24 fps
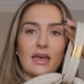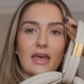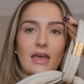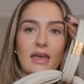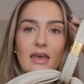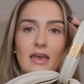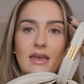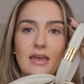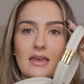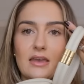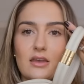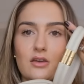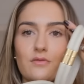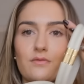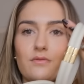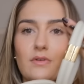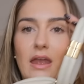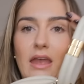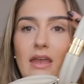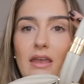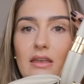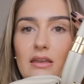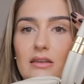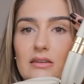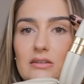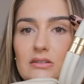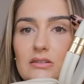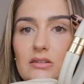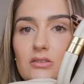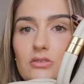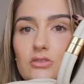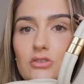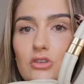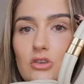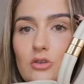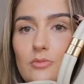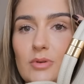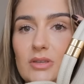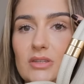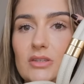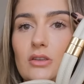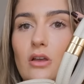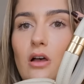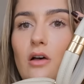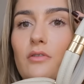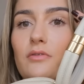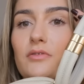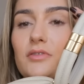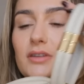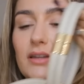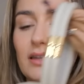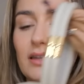a grained, super soft